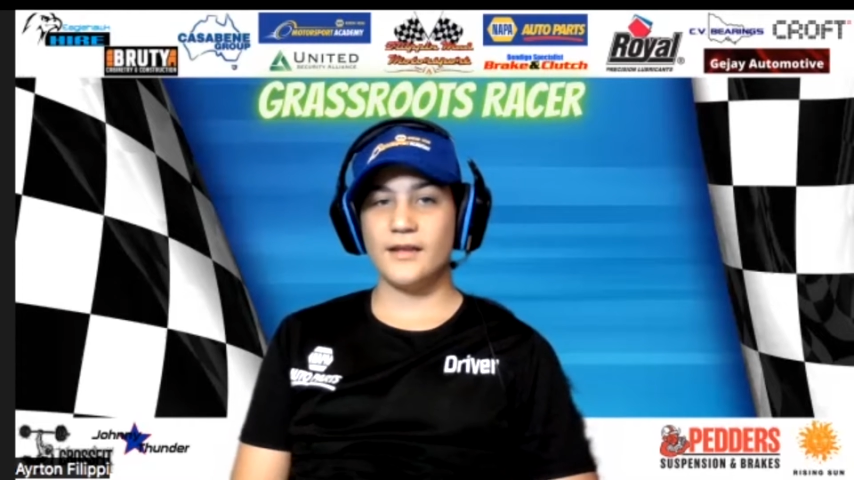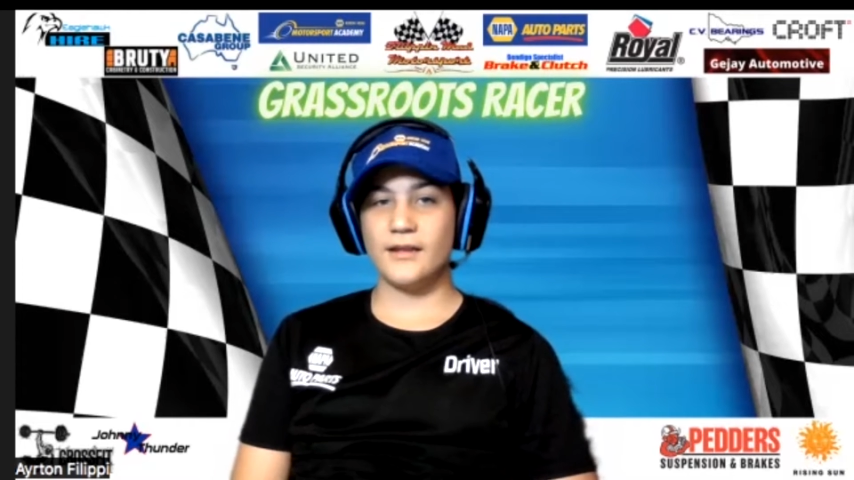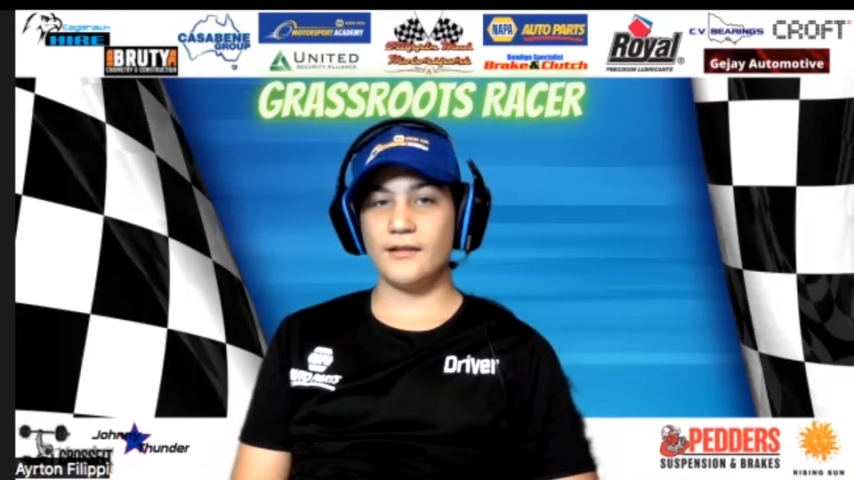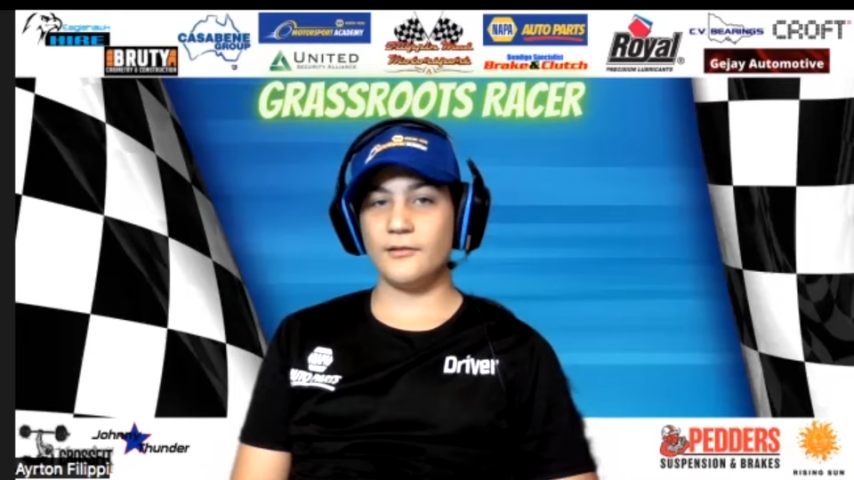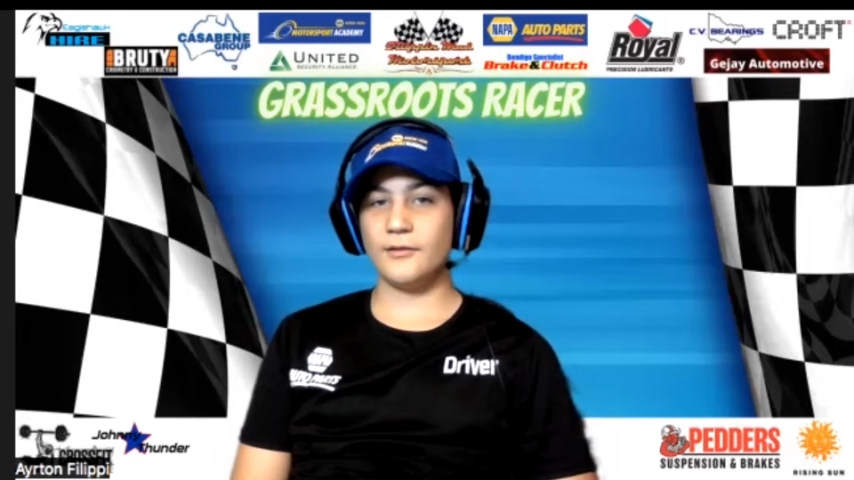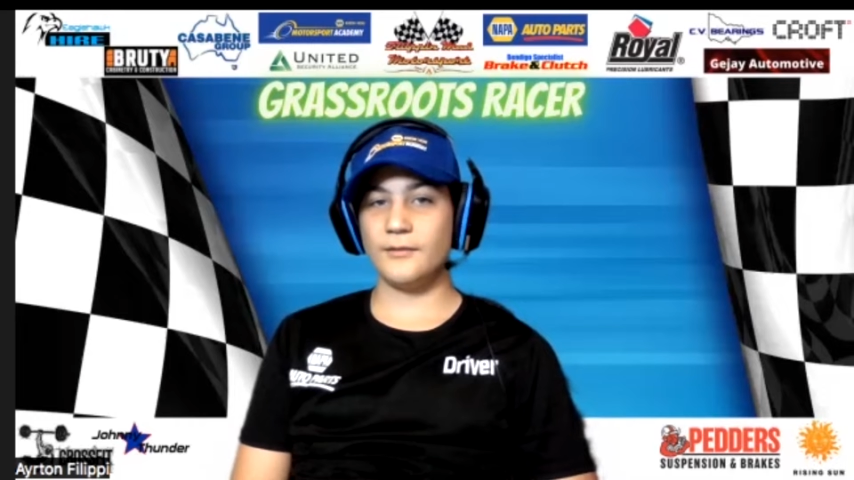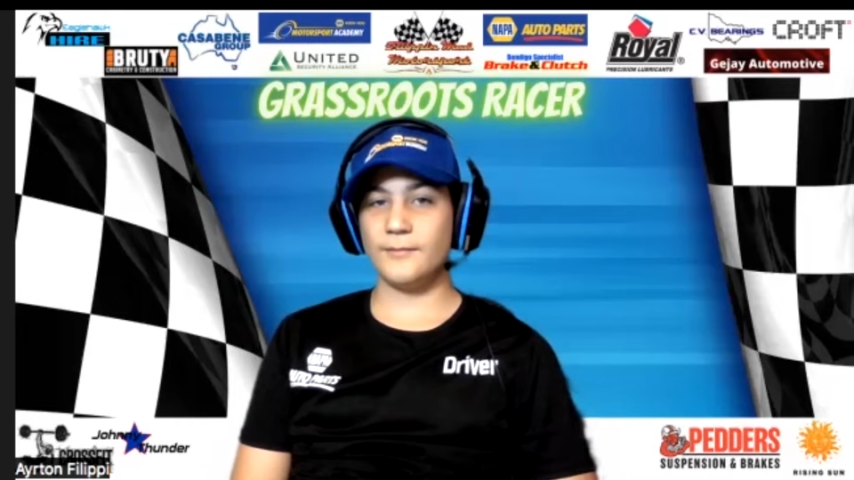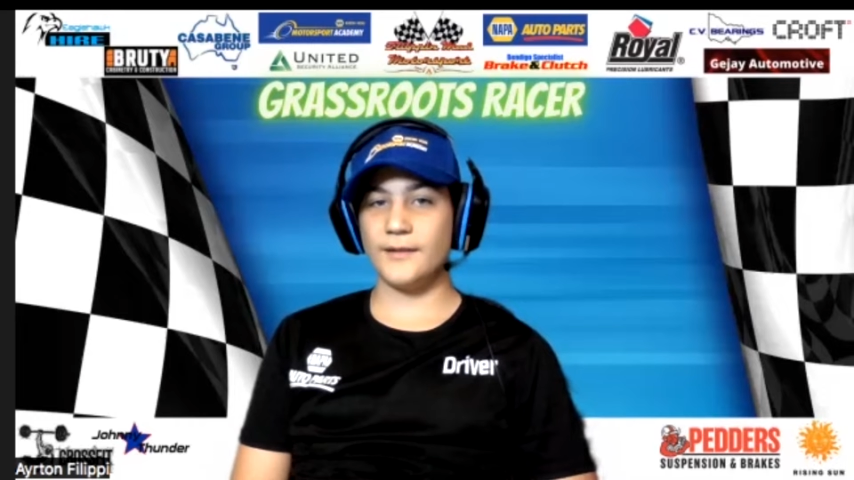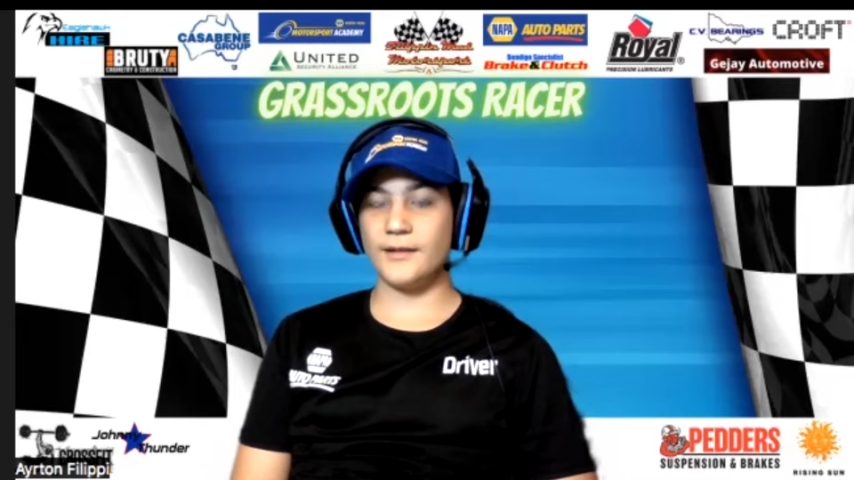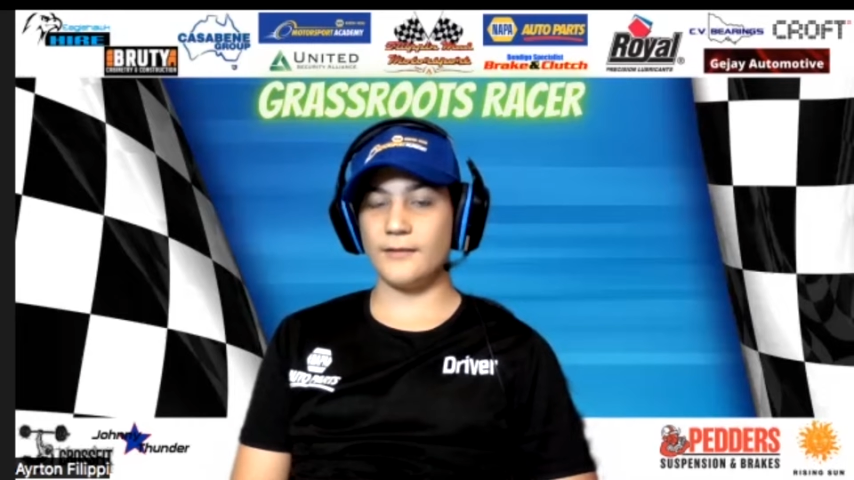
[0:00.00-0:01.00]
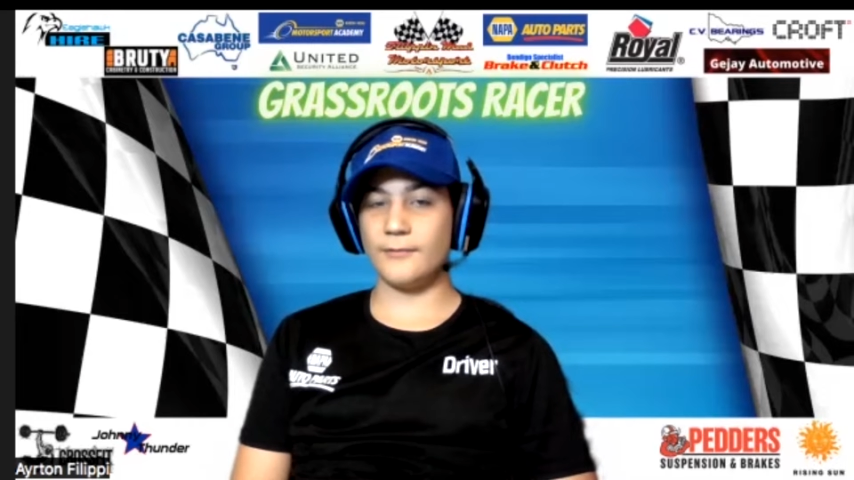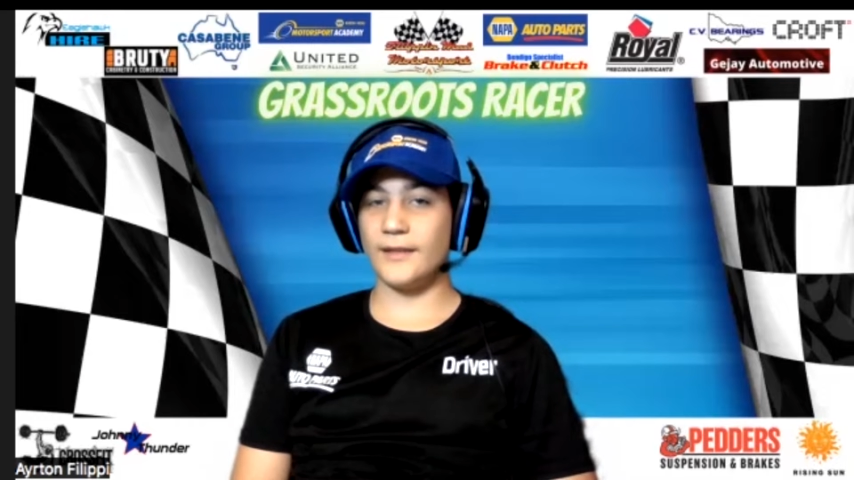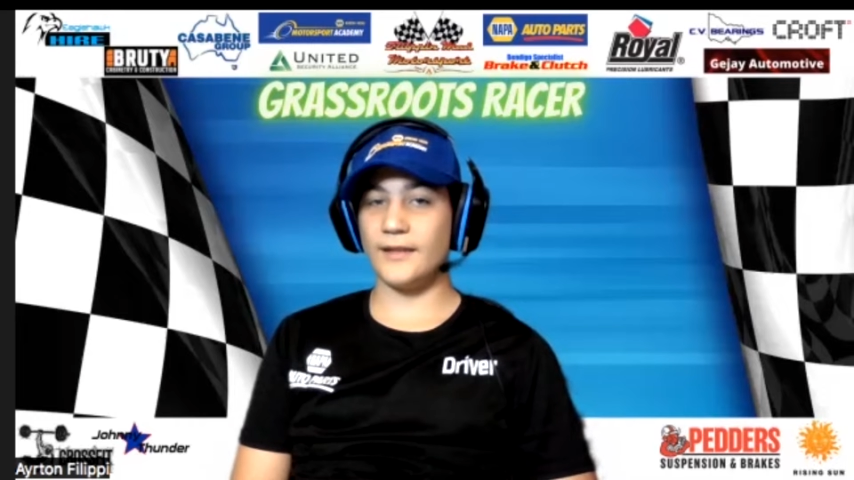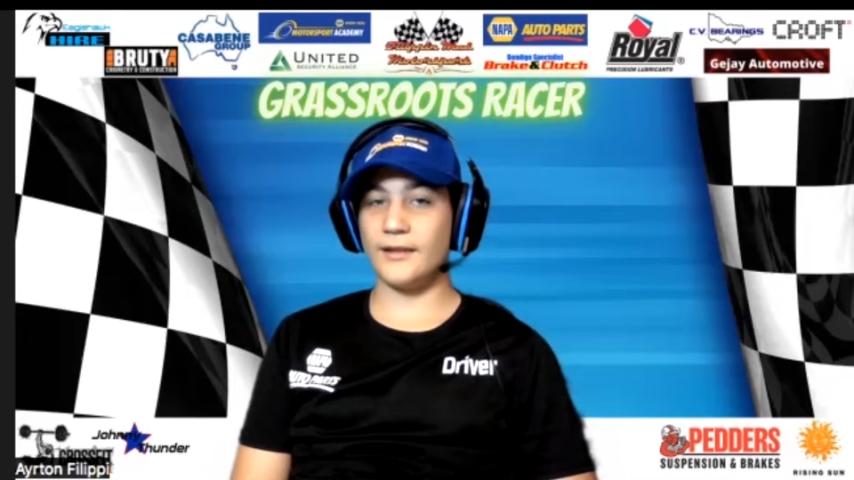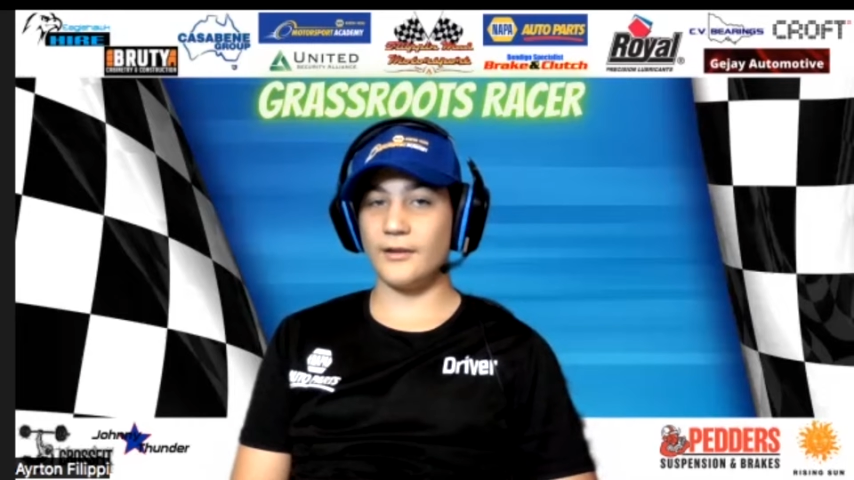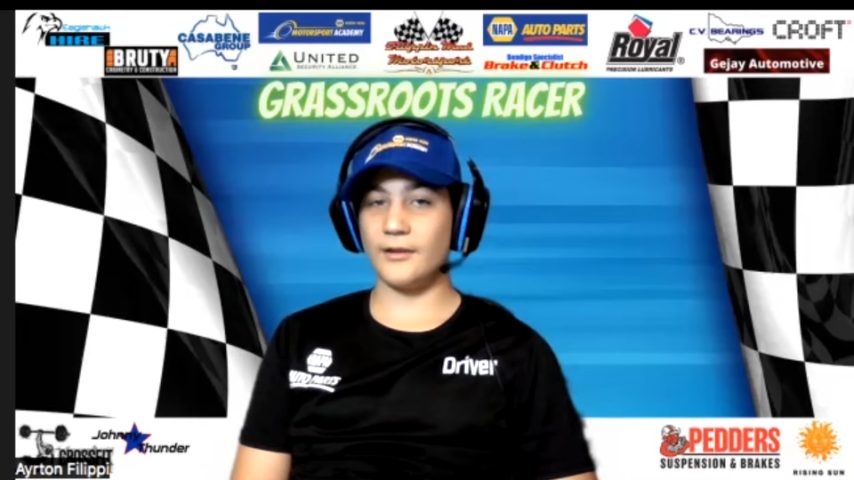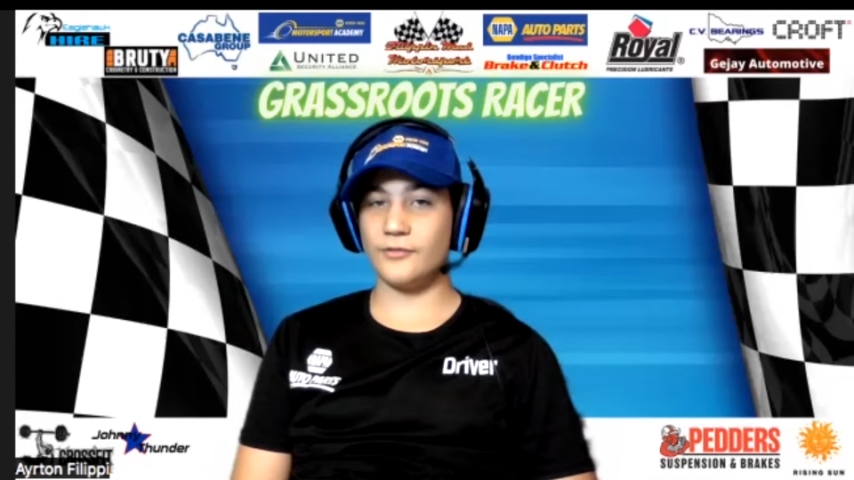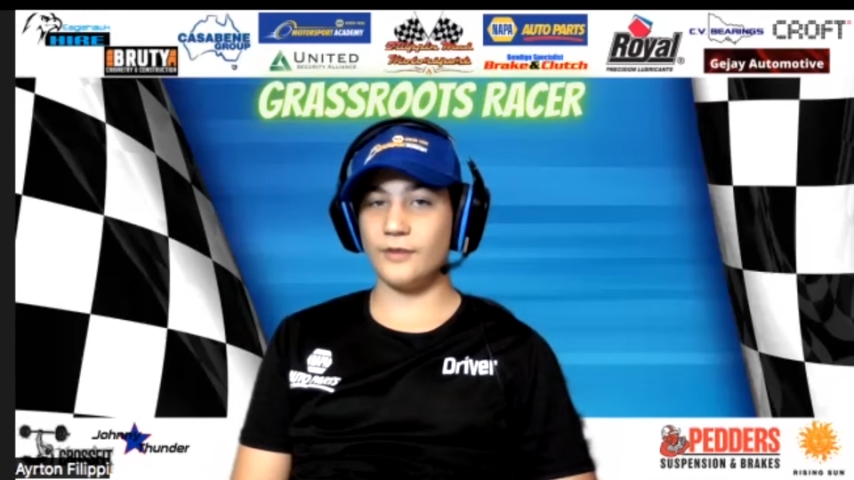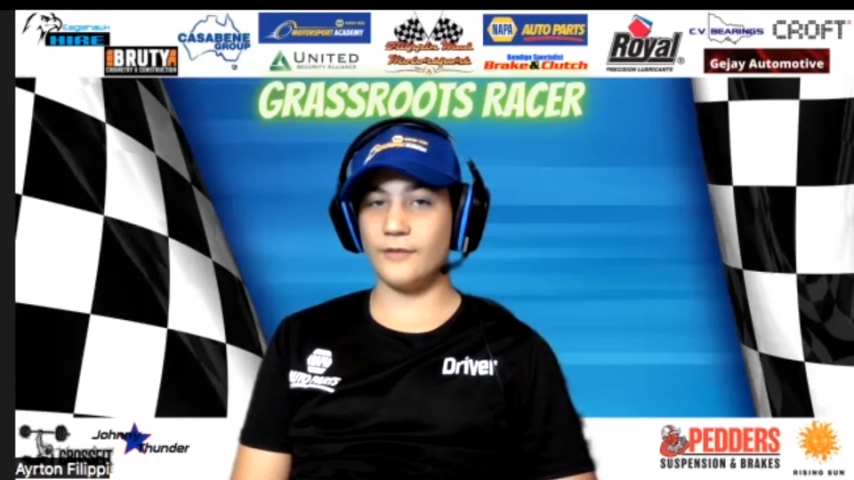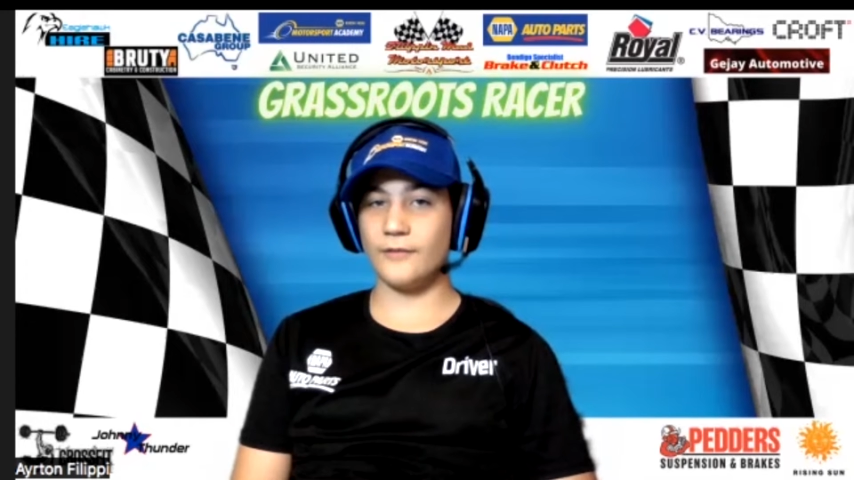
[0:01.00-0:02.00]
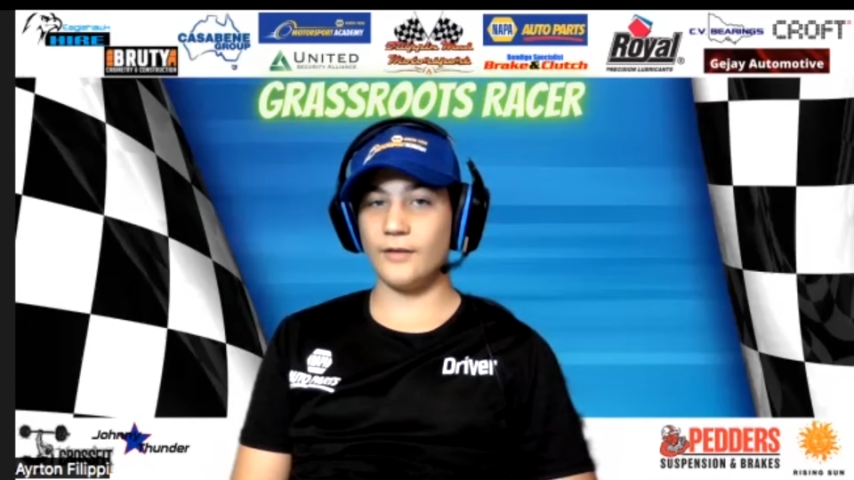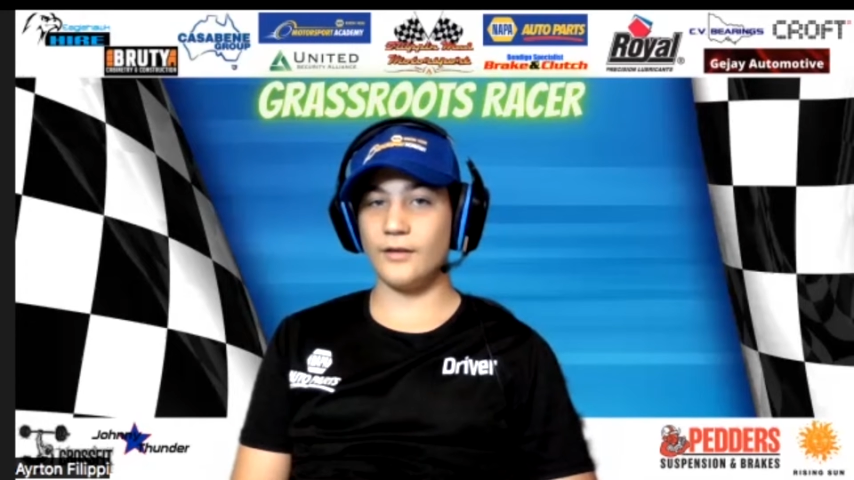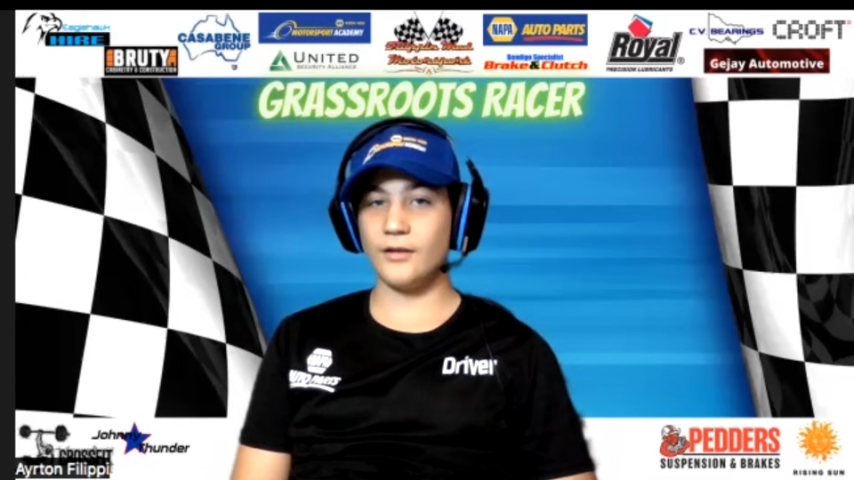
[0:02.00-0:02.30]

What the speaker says: including being a rally co-driver.